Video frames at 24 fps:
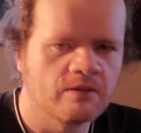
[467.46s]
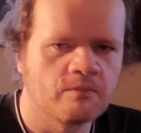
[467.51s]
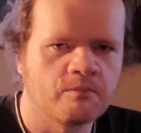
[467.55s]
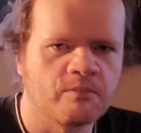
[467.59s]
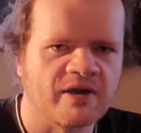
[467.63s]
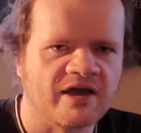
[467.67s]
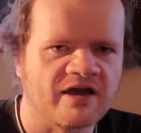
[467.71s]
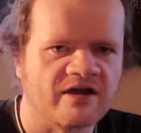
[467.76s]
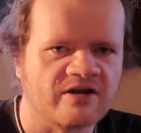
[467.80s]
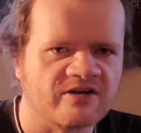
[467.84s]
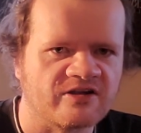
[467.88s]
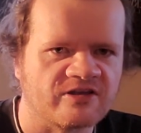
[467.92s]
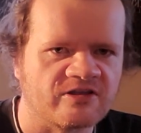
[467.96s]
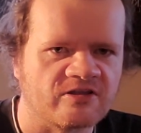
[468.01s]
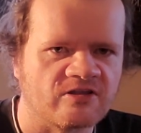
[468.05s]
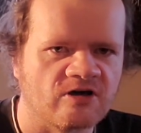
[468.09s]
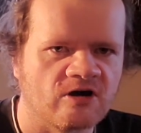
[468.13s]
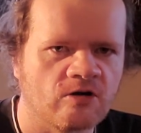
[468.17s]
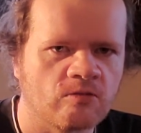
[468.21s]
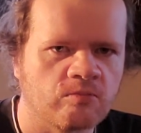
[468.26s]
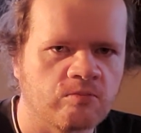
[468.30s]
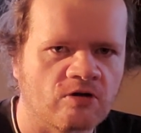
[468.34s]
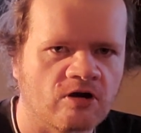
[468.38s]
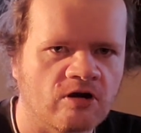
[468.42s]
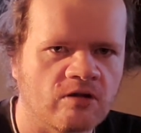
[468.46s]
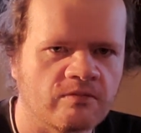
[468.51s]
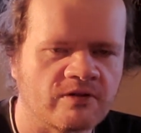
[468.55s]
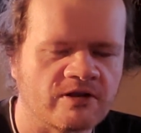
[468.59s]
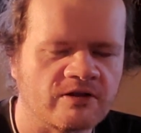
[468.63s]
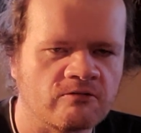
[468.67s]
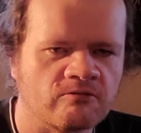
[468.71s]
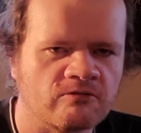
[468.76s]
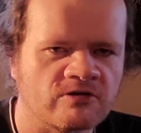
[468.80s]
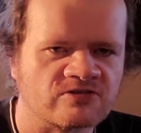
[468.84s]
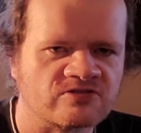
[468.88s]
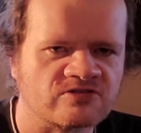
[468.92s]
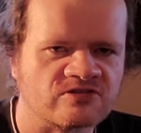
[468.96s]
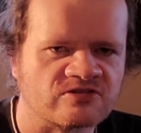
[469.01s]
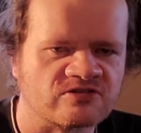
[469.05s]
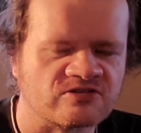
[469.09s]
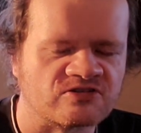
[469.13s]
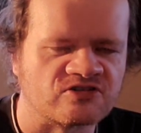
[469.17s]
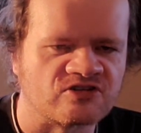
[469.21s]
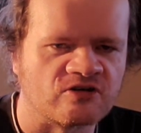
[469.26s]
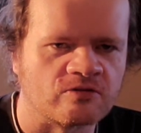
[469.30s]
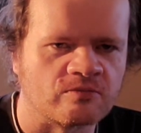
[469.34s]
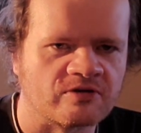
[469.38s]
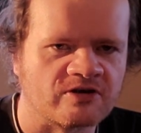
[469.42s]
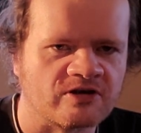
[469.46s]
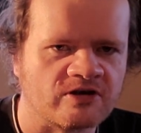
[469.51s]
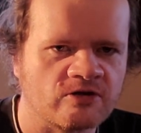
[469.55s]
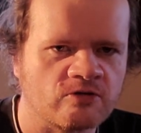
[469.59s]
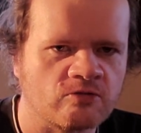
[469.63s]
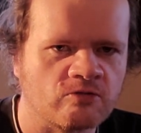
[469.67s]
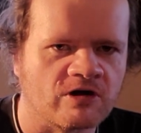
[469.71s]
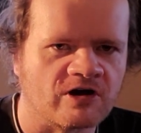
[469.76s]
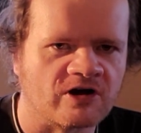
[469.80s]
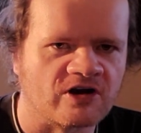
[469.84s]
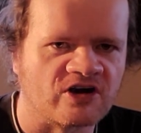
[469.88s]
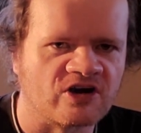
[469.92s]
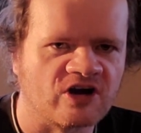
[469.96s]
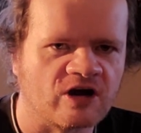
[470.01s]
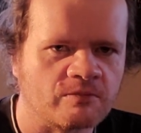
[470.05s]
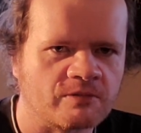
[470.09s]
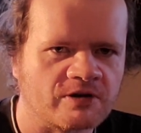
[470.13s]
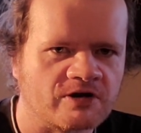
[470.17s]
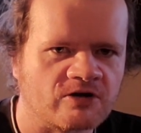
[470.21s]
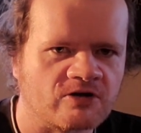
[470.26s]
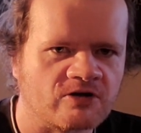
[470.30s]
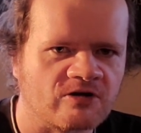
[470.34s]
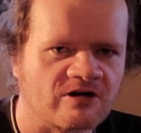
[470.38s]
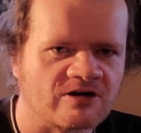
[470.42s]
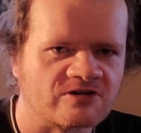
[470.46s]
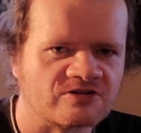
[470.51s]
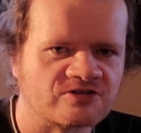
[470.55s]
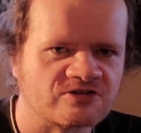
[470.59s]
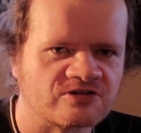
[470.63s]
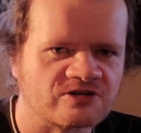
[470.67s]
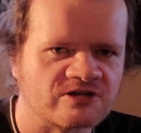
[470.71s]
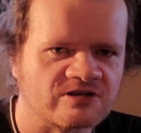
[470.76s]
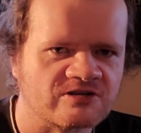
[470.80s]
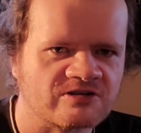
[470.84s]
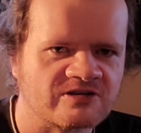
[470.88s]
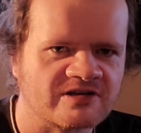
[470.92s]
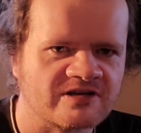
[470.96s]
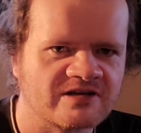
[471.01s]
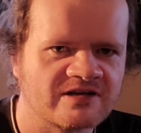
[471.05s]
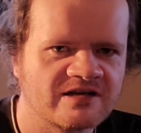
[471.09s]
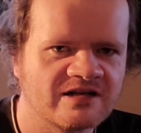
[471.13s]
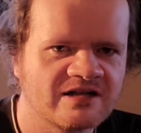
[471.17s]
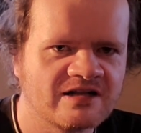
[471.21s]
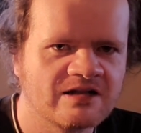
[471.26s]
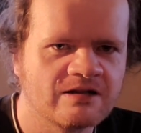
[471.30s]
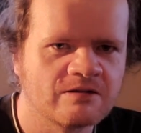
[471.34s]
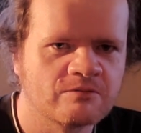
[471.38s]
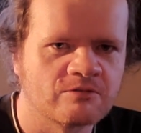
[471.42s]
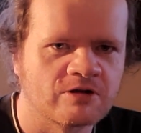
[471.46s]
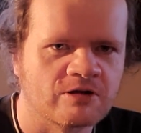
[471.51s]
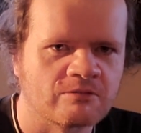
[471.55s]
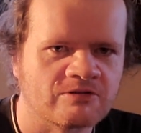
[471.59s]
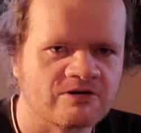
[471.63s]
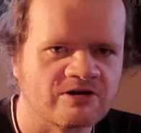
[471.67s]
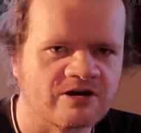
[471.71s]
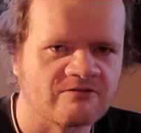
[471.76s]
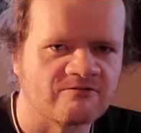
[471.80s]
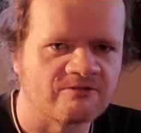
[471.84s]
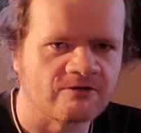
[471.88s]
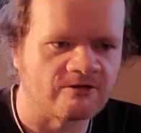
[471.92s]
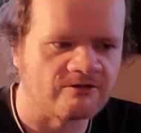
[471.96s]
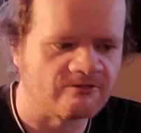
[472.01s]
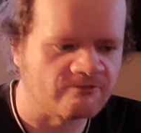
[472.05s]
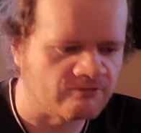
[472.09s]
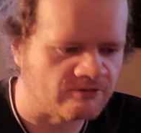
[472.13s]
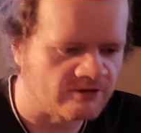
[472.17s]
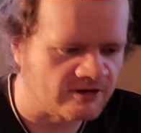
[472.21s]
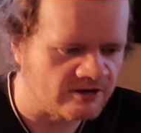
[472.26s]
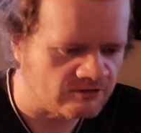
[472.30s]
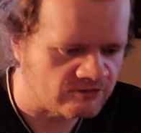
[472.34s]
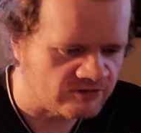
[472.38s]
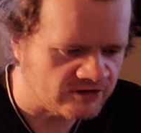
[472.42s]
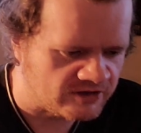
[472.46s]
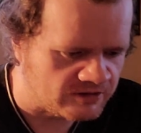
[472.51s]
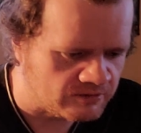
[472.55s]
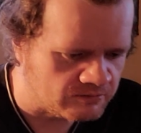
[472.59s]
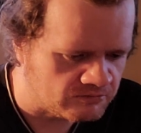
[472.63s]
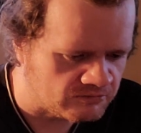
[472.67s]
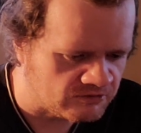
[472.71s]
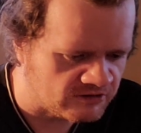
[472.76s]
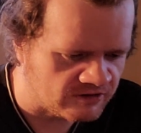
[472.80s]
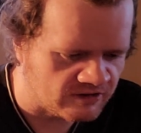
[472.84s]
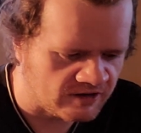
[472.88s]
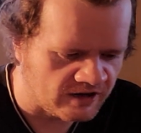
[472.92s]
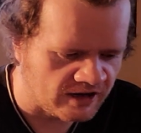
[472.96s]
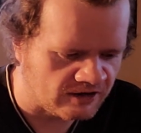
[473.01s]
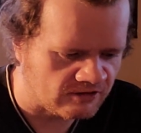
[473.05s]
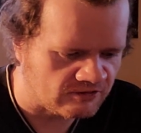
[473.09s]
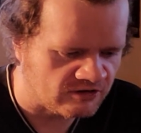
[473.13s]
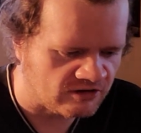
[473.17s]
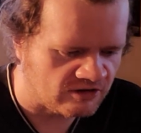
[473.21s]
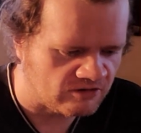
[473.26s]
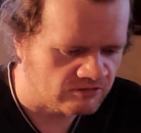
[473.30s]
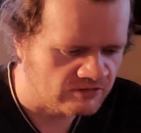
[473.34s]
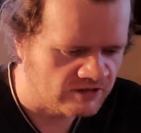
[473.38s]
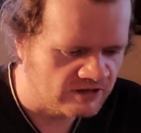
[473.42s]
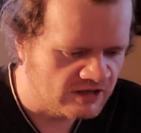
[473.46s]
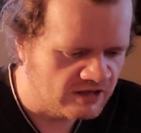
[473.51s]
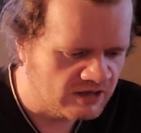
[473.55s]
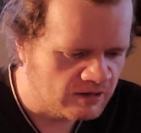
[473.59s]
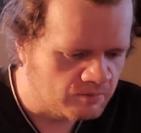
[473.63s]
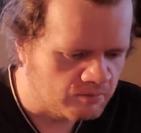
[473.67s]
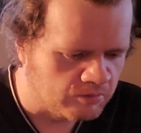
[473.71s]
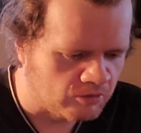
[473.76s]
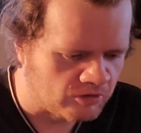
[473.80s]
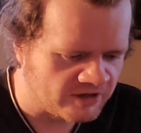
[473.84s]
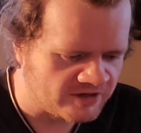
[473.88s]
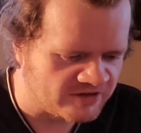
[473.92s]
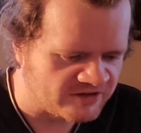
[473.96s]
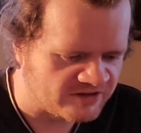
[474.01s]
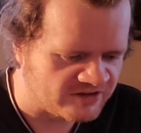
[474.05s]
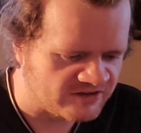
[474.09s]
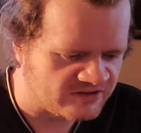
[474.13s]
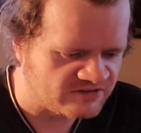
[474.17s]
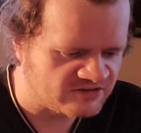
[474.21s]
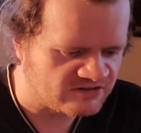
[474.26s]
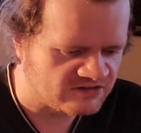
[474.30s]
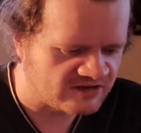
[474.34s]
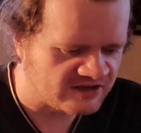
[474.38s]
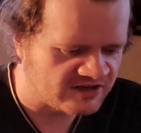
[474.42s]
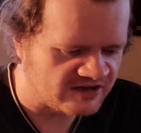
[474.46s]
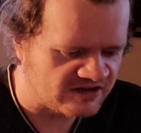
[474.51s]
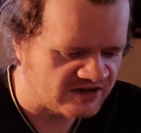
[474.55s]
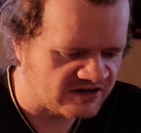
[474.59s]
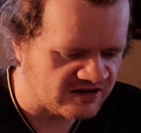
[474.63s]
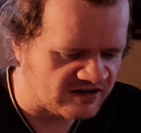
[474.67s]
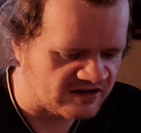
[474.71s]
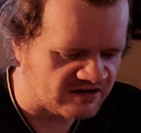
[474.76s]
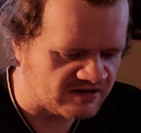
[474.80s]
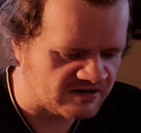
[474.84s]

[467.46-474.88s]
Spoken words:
Bandit, though, probably wasn't somebody you'd want to come across, really. Probably not very friendly. I don't know. Point is, like,